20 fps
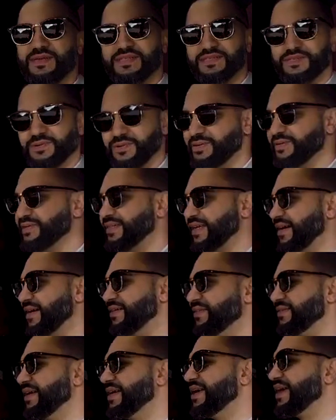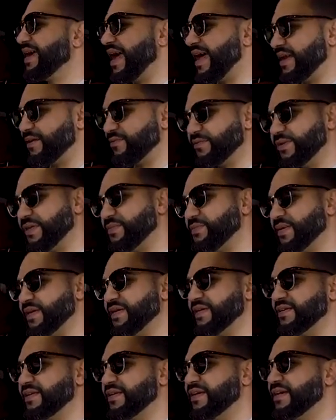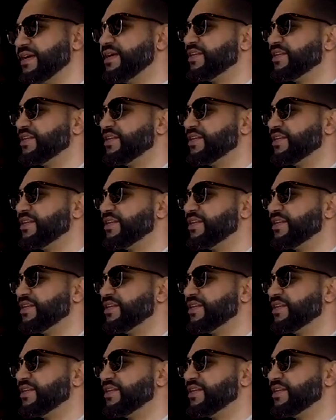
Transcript: been torn down and rebuilt